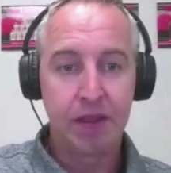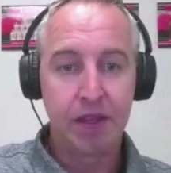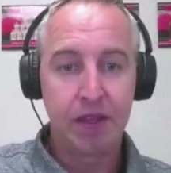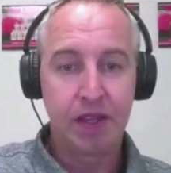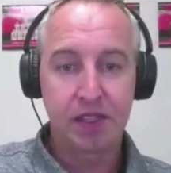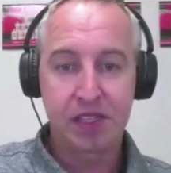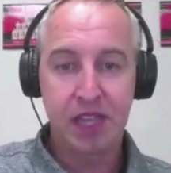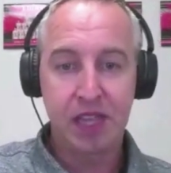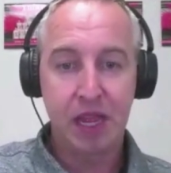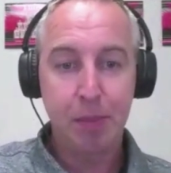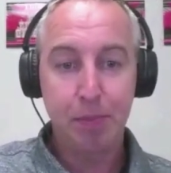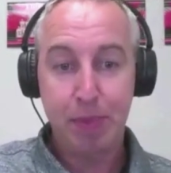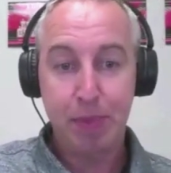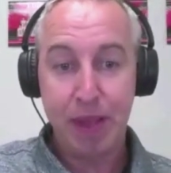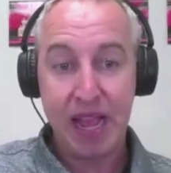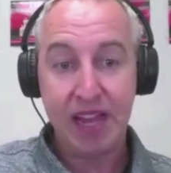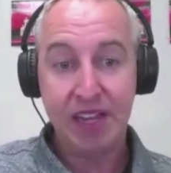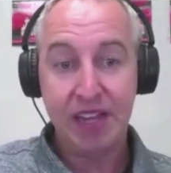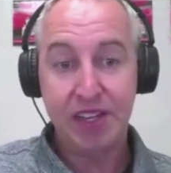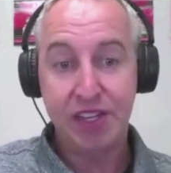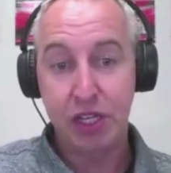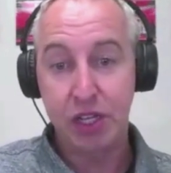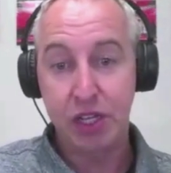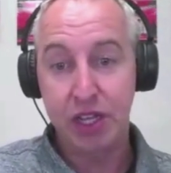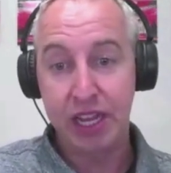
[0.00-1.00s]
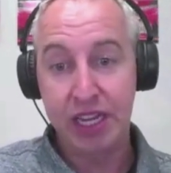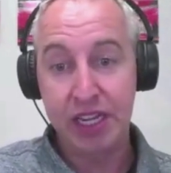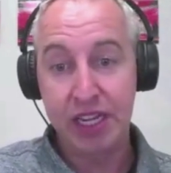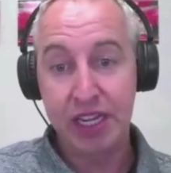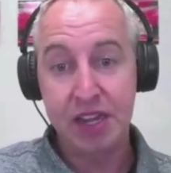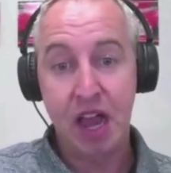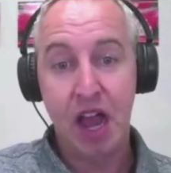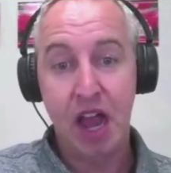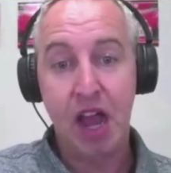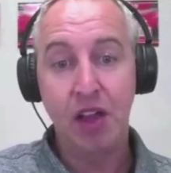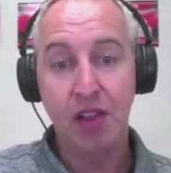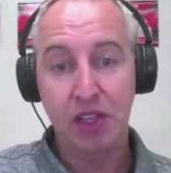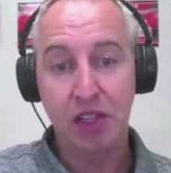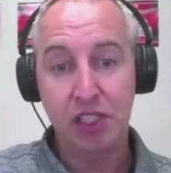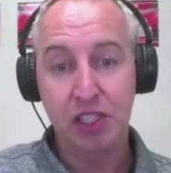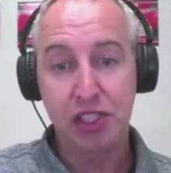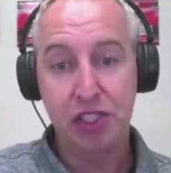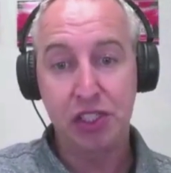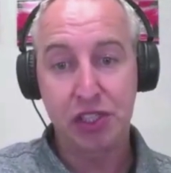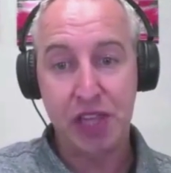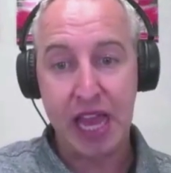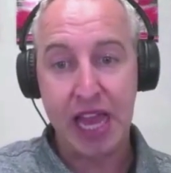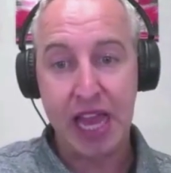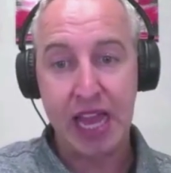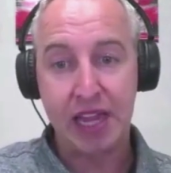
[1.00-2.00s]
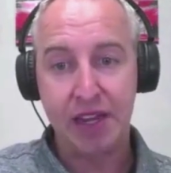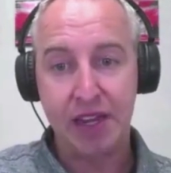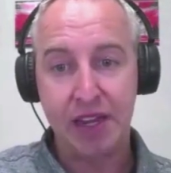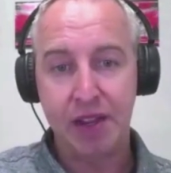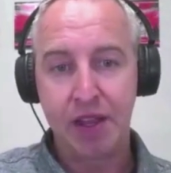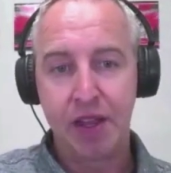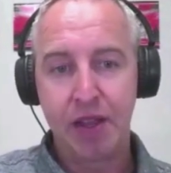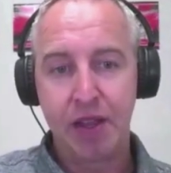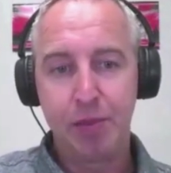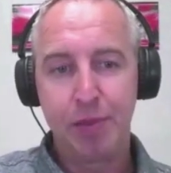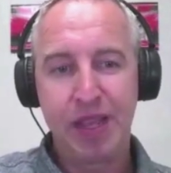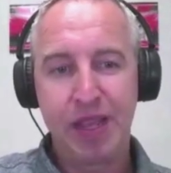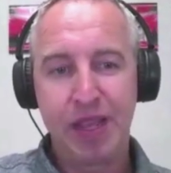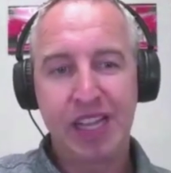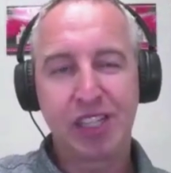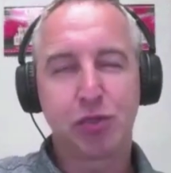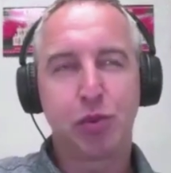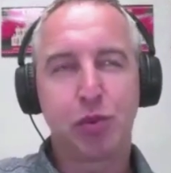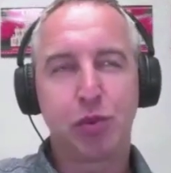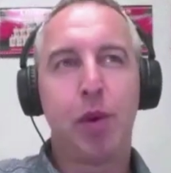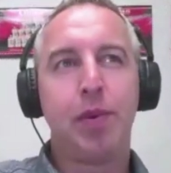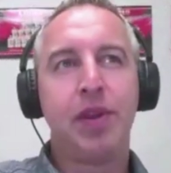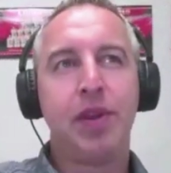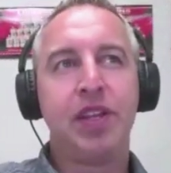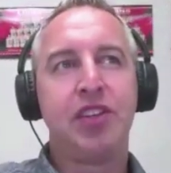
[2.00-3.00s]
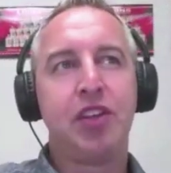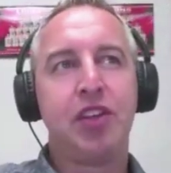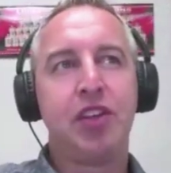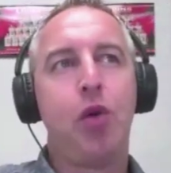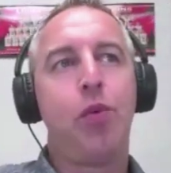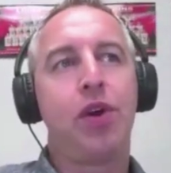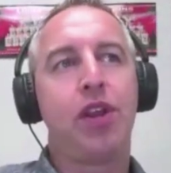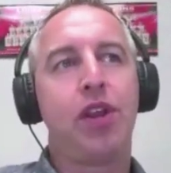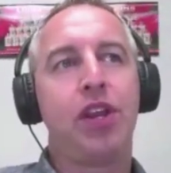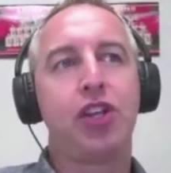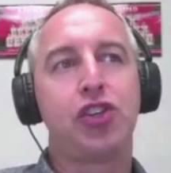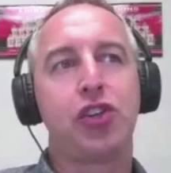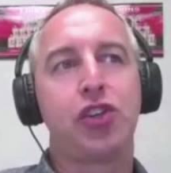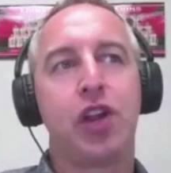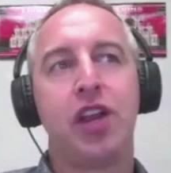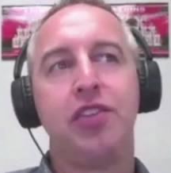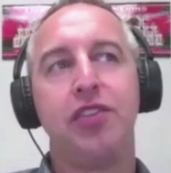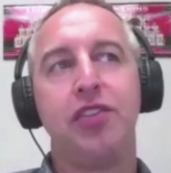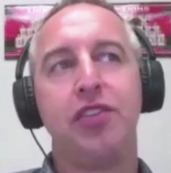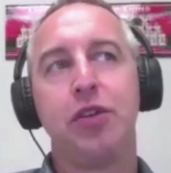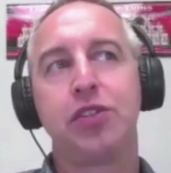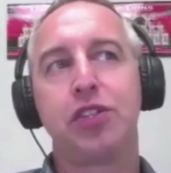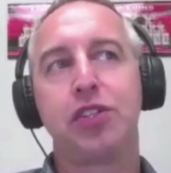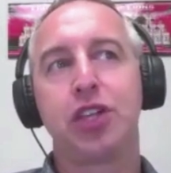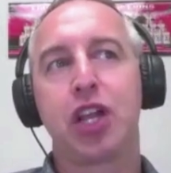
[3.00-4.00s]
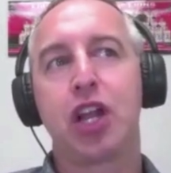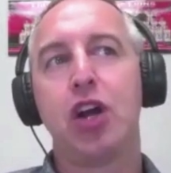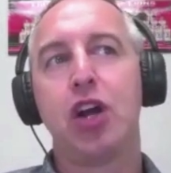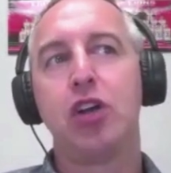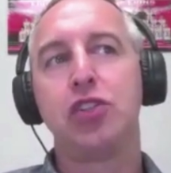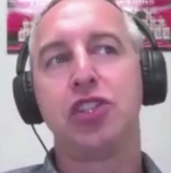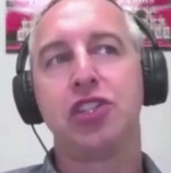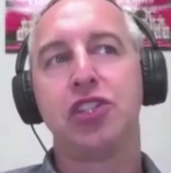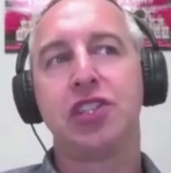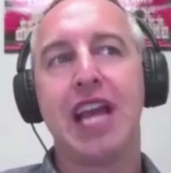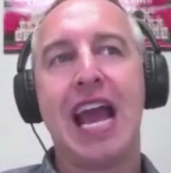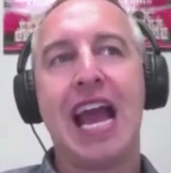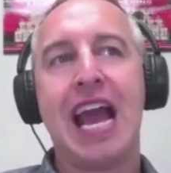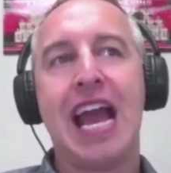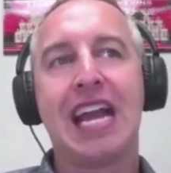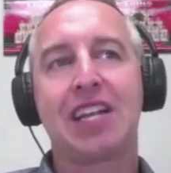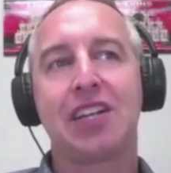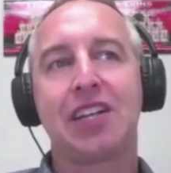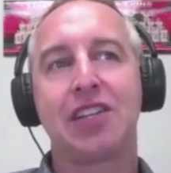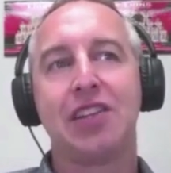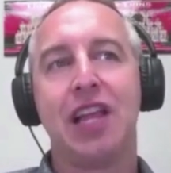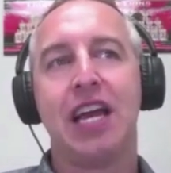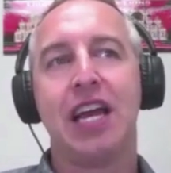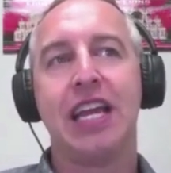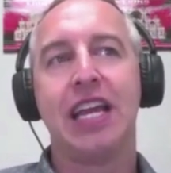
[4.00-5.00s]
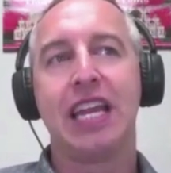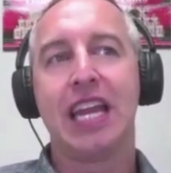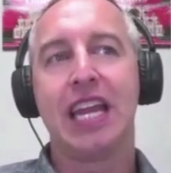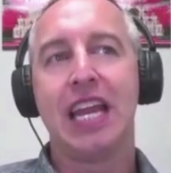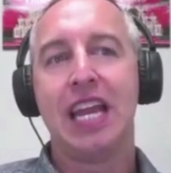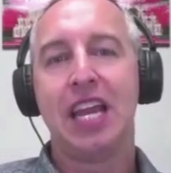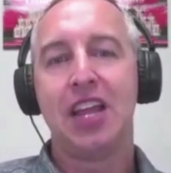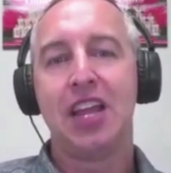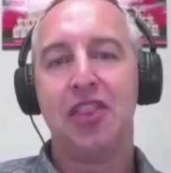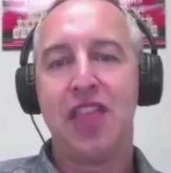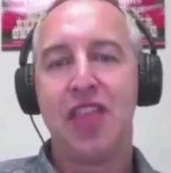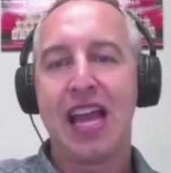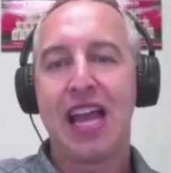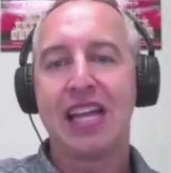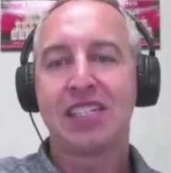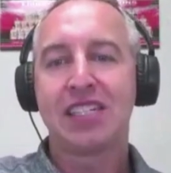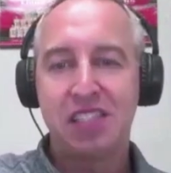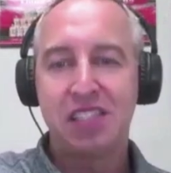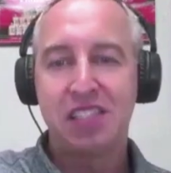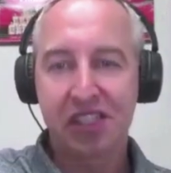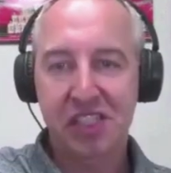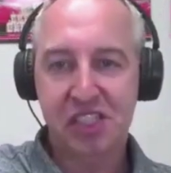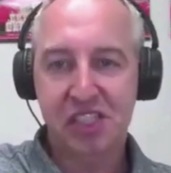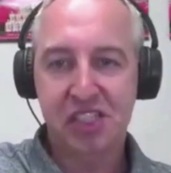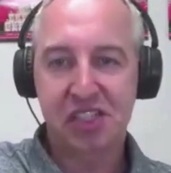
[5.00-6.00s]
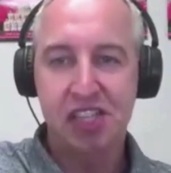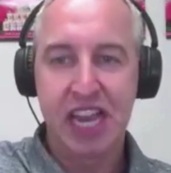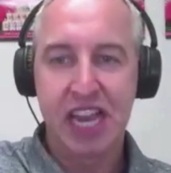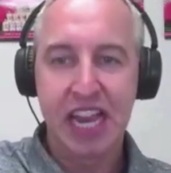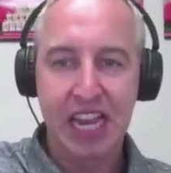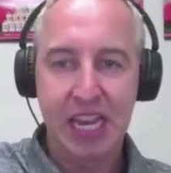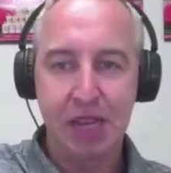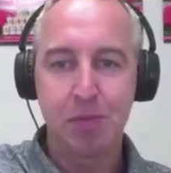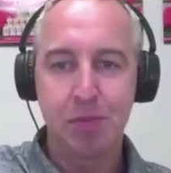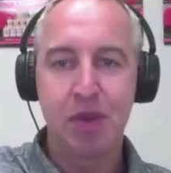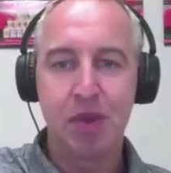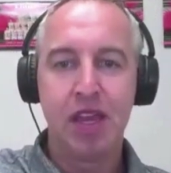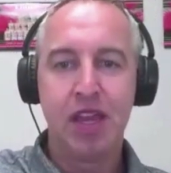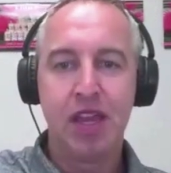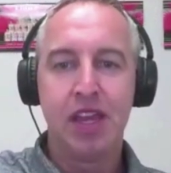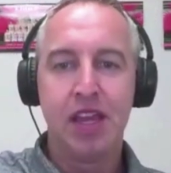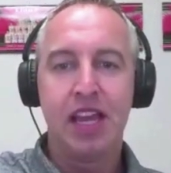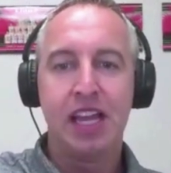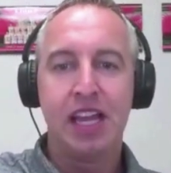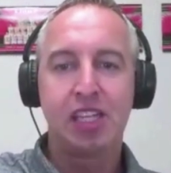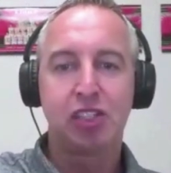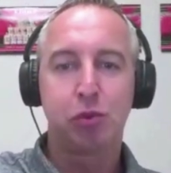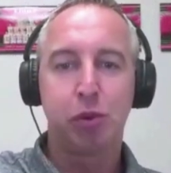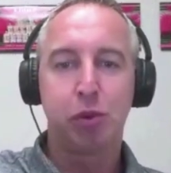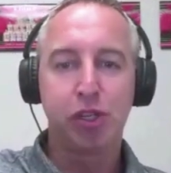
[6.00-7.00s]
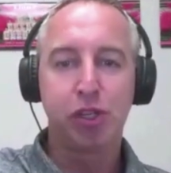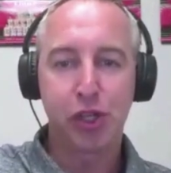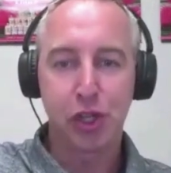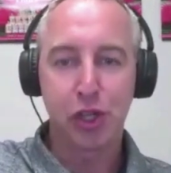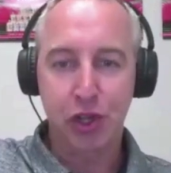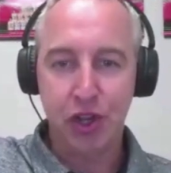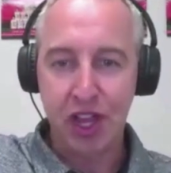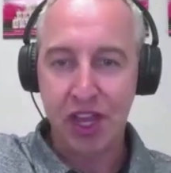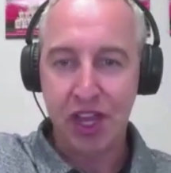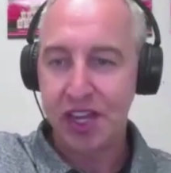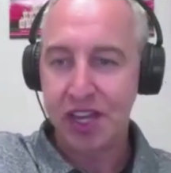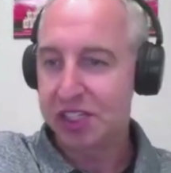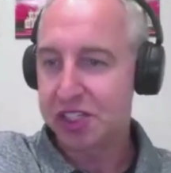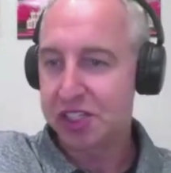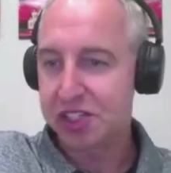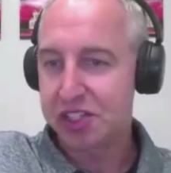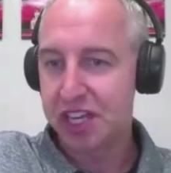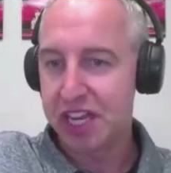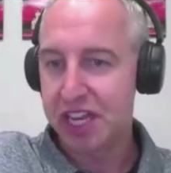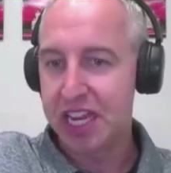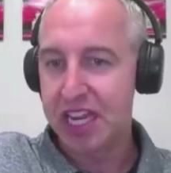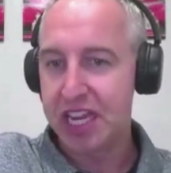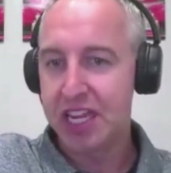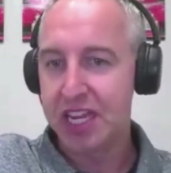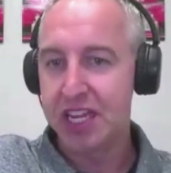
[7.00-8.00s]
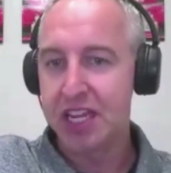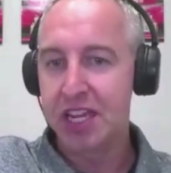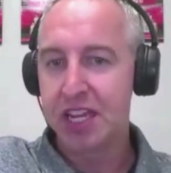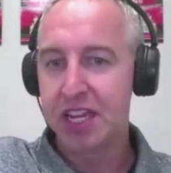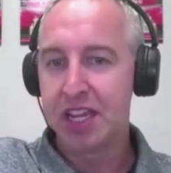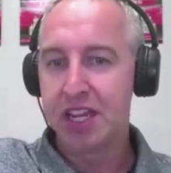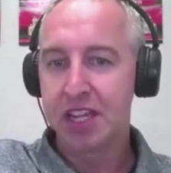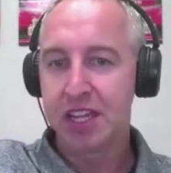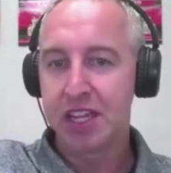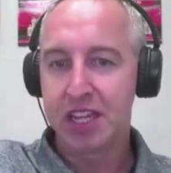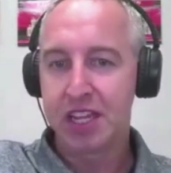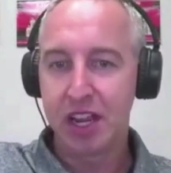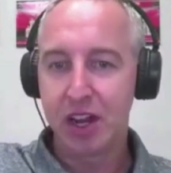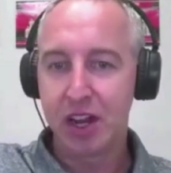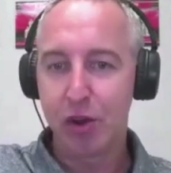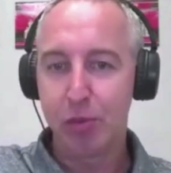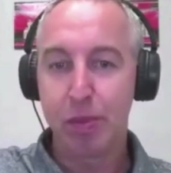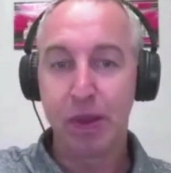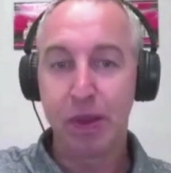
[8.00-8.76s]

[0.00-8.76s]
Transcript: It's not bad to acknowledge that, because what we don't want to try to do as a coach is act like that's the same as what you're going to see here.